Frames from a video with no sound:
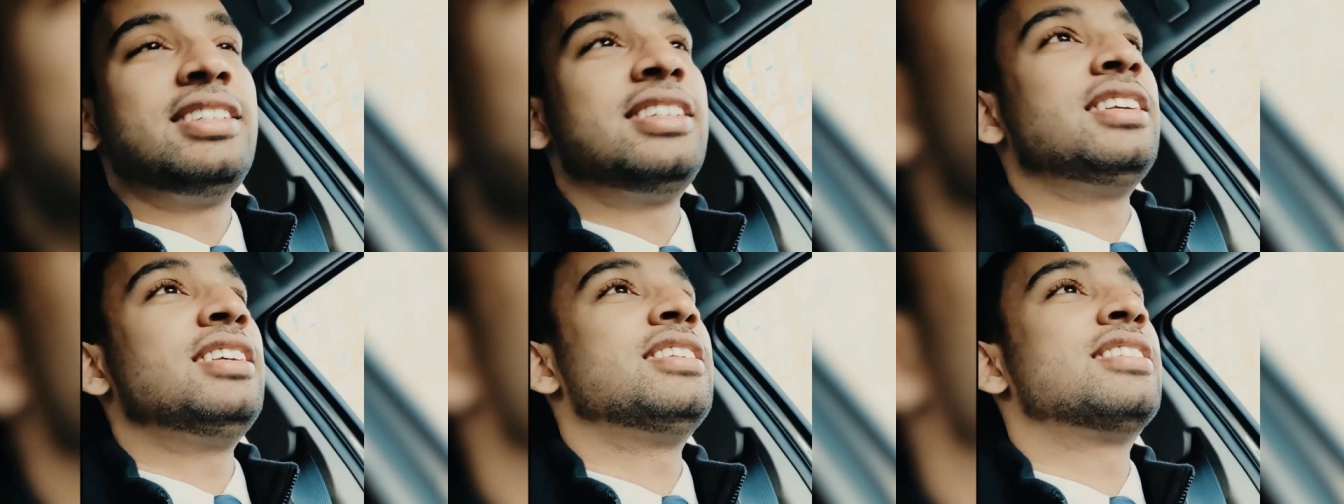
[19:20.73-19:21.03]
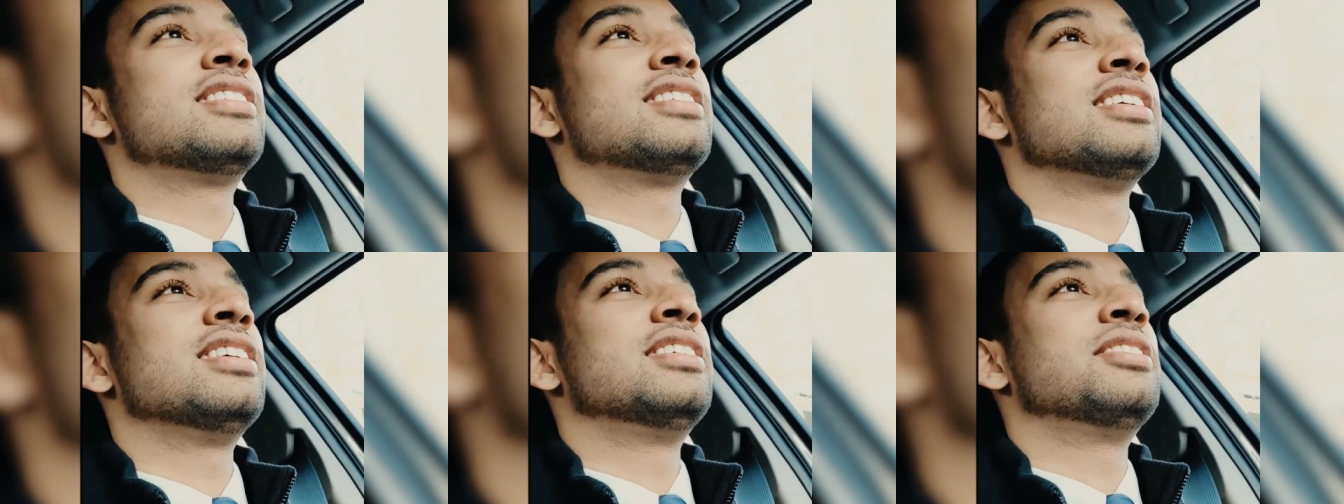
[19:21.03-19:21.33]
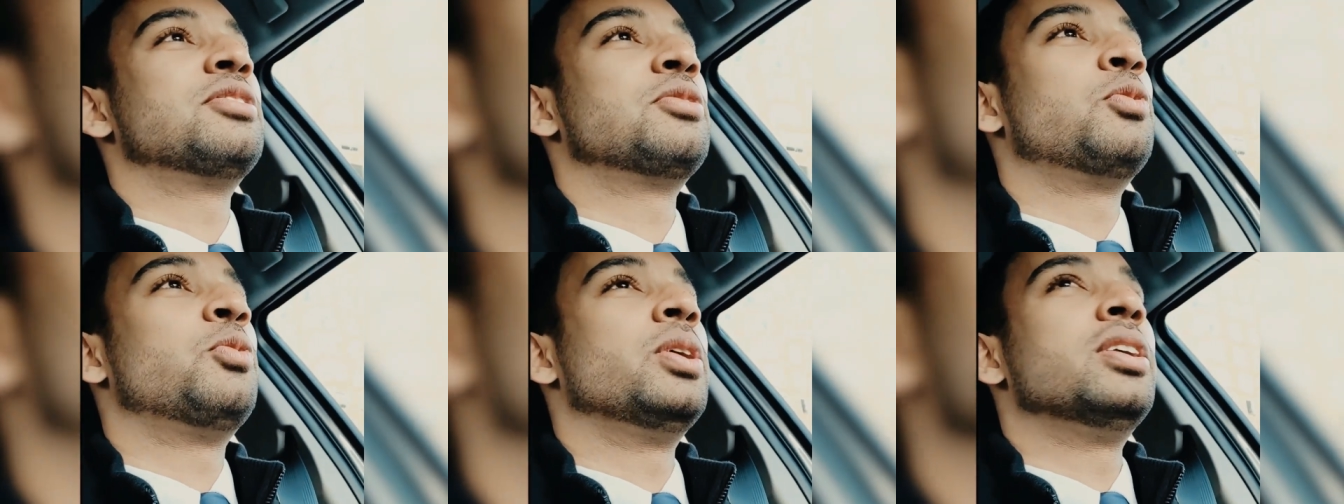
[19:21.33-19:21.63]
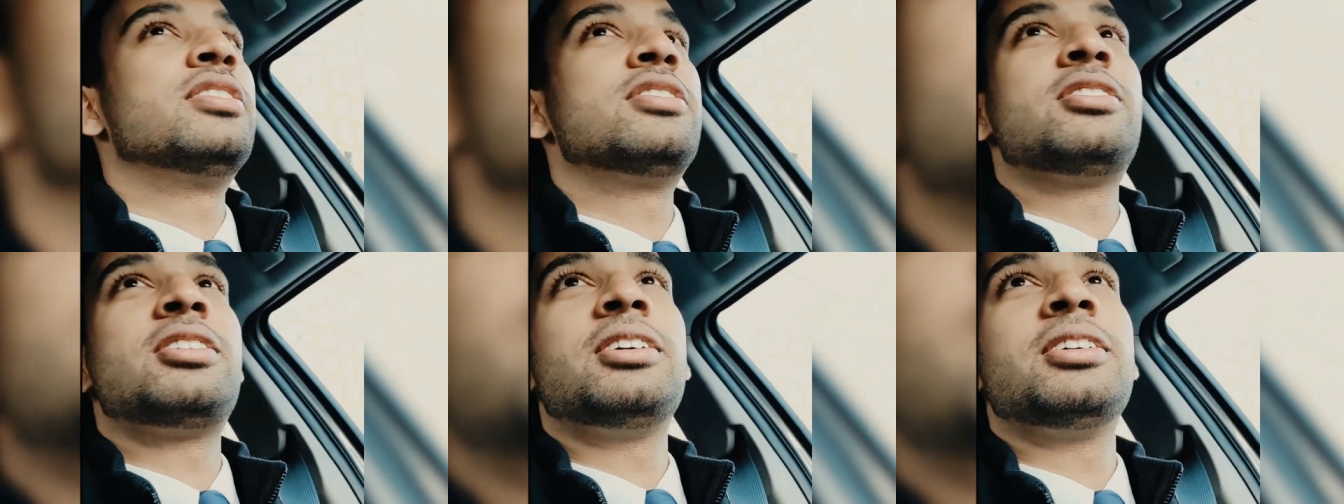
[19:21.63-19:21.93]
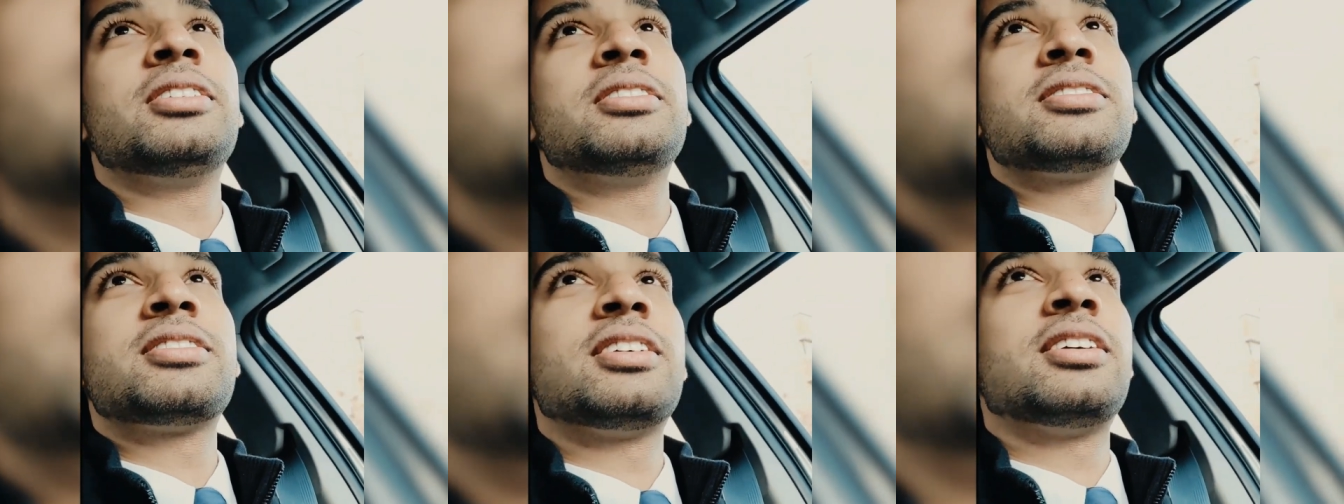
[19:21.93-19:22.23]
decent wind
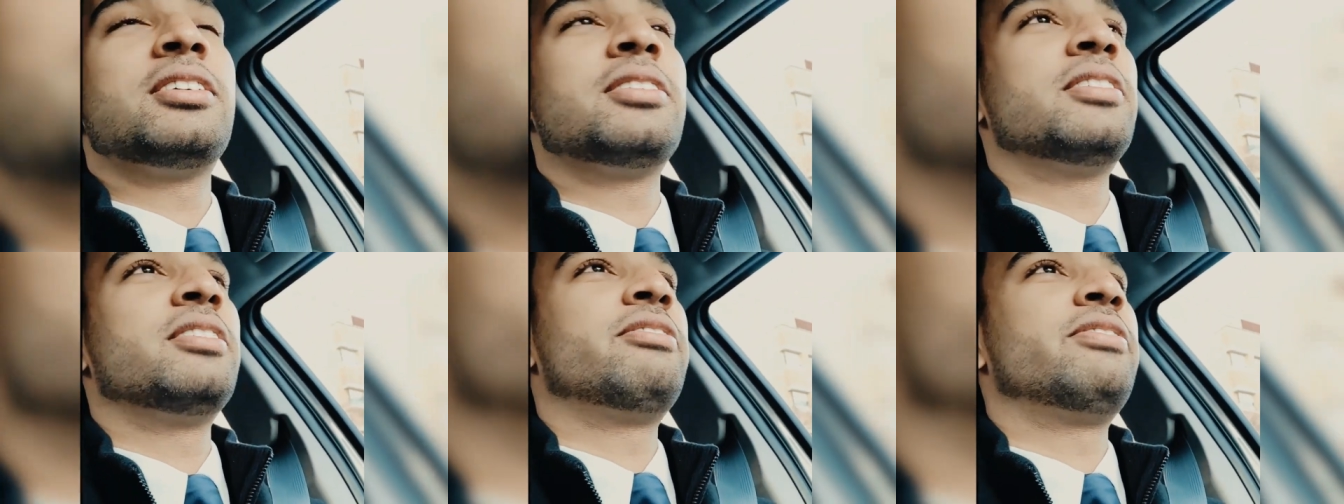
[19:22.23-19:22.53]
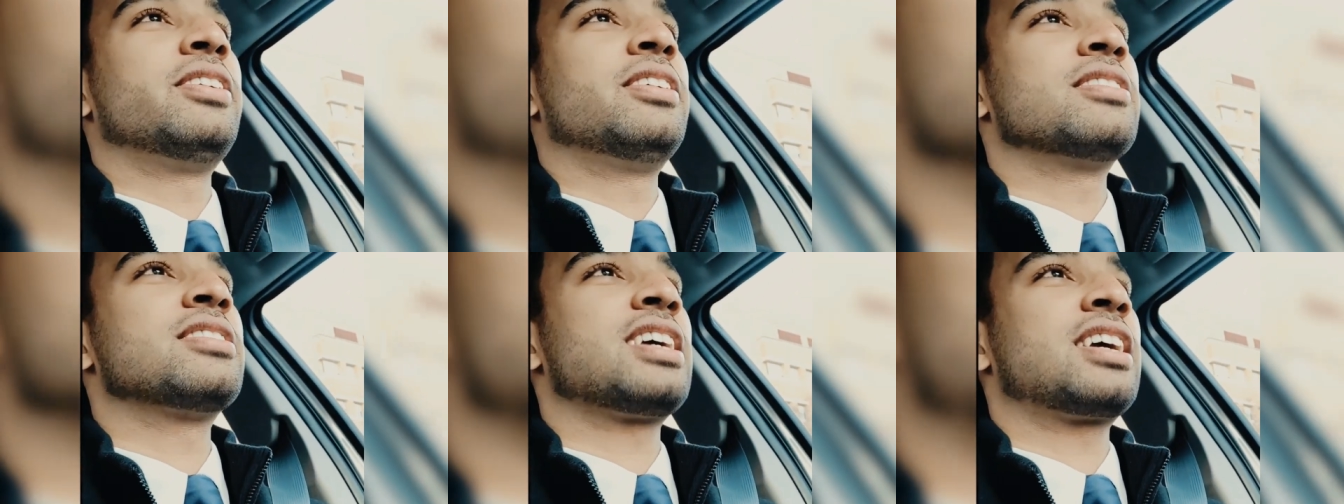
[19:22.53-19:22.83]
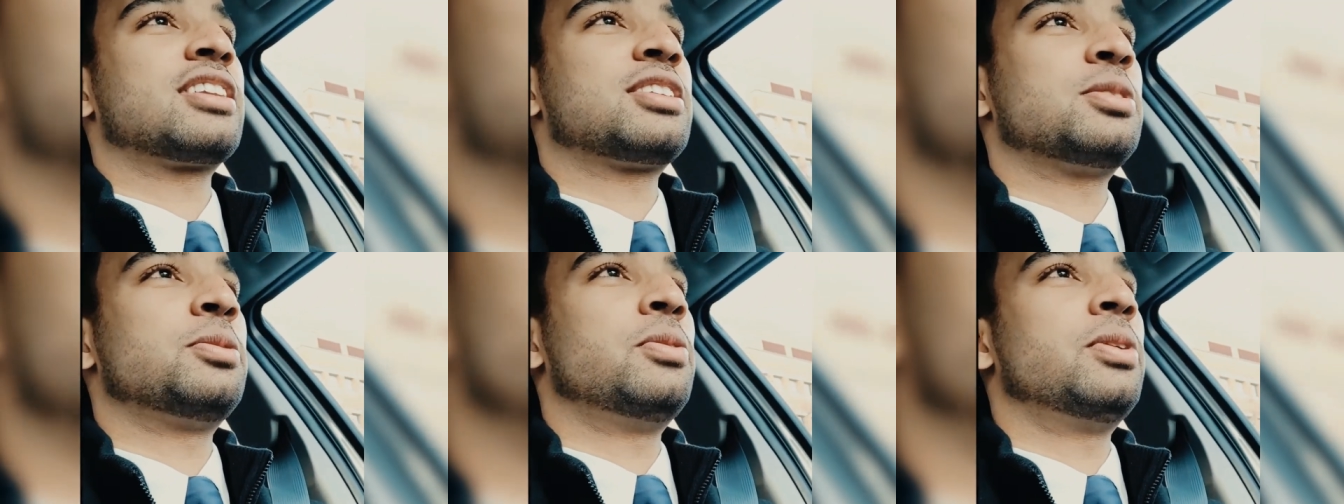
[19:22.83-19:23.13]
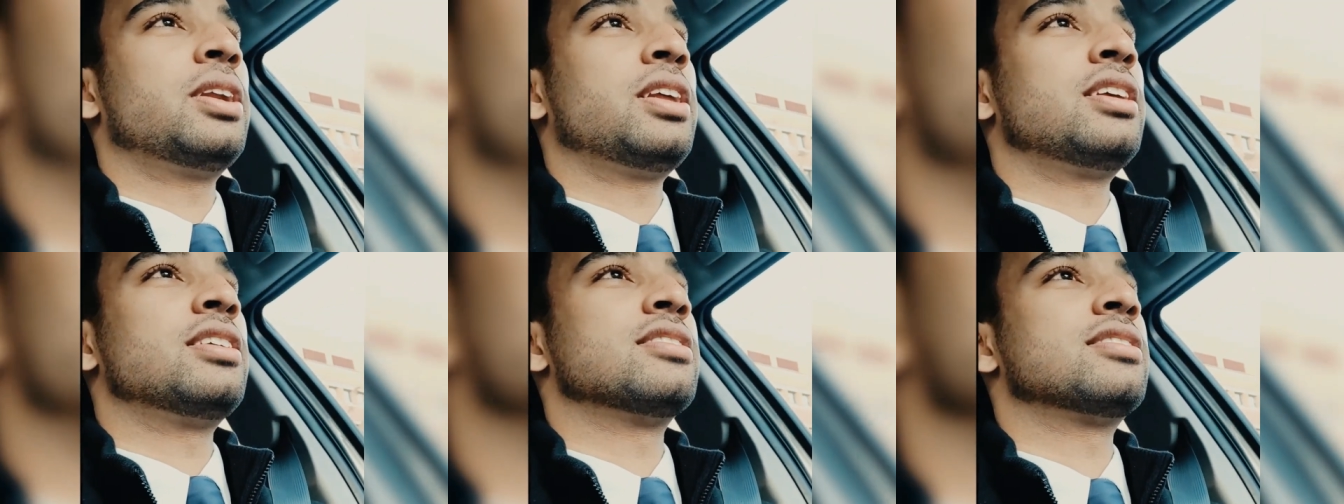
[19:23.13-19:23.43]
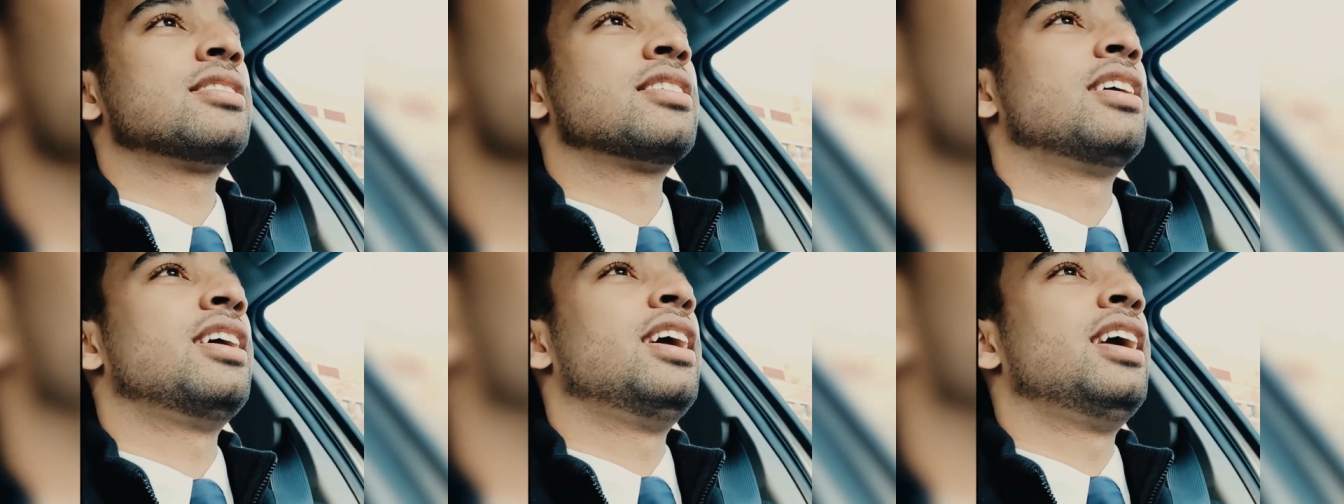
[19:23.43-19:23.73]
chill, so it feels like
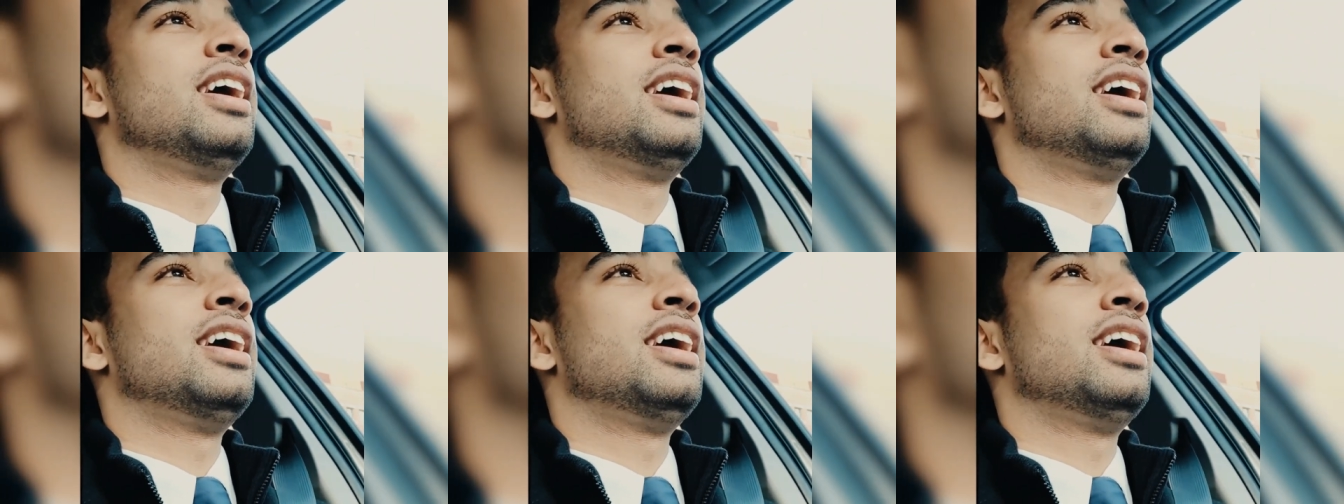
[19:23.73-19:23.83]
20s.